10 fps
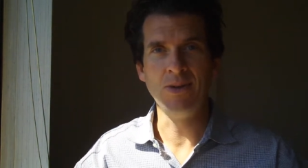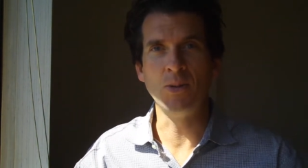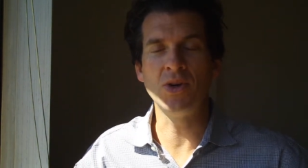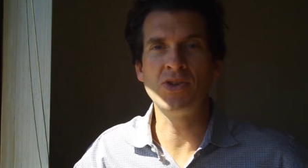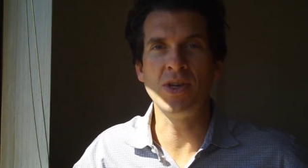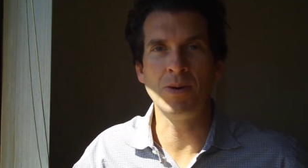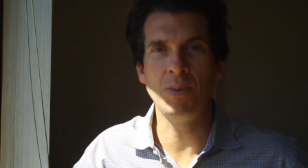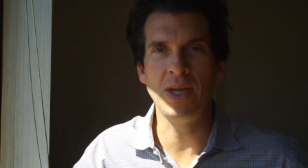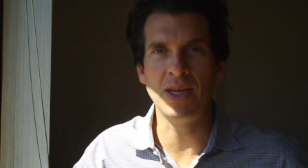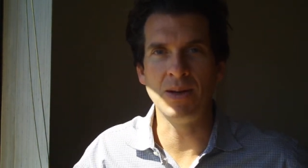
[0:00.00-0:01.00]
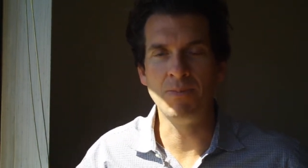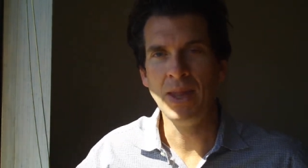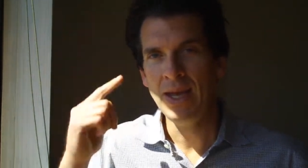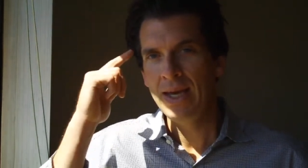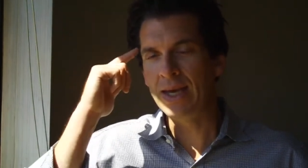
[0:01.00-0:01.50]
Where's their opinion?
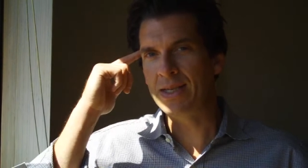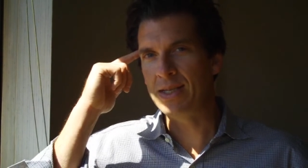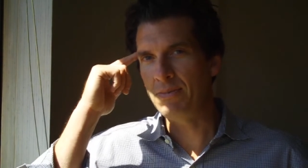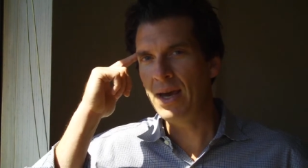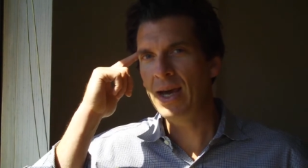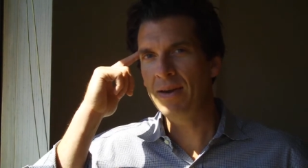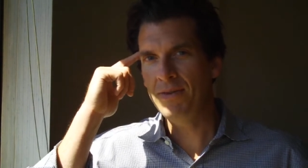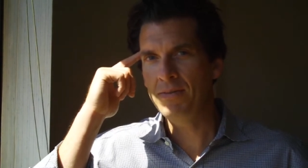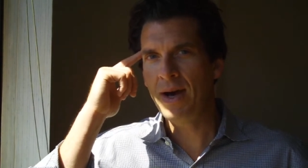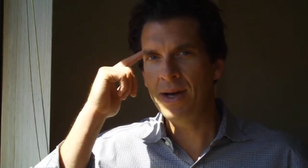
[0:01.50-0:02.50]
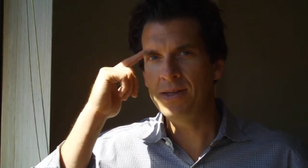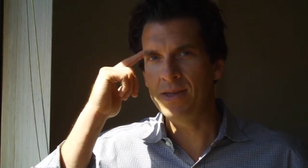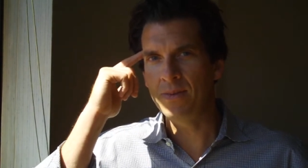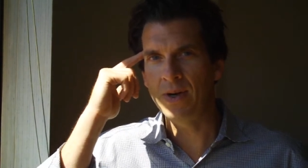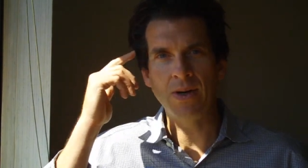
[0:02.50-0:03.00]
It's in the back of their mind
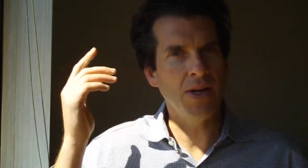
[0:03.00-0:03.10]
somewhere,